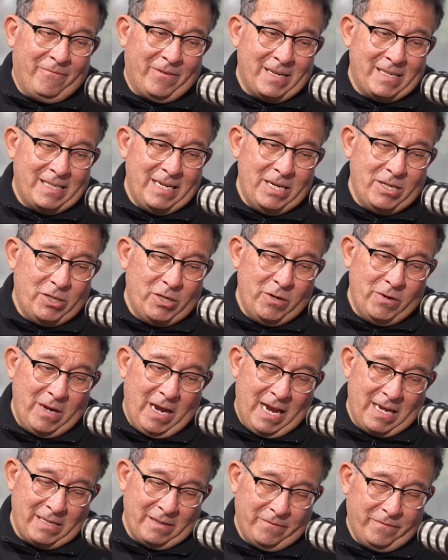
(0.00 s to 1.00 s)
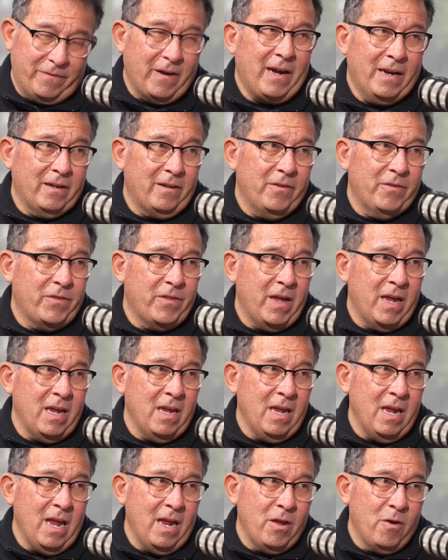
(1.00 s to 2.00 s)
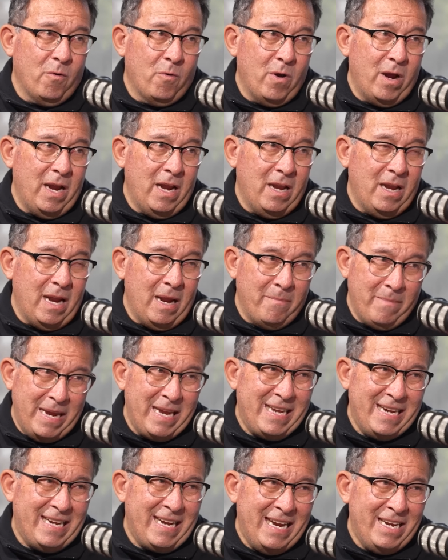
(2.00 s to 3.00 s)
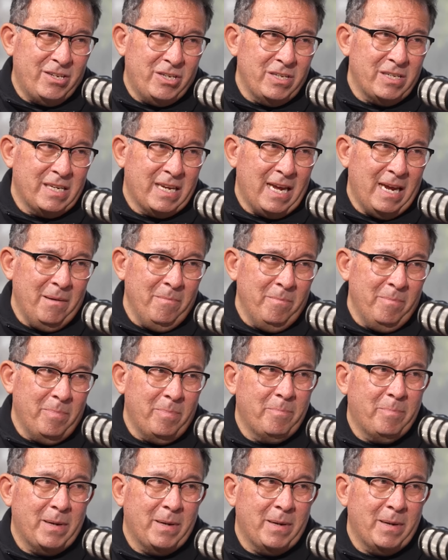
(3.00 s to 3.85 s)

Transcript: said to you as a final thing, you're in Immediate Edge's camp,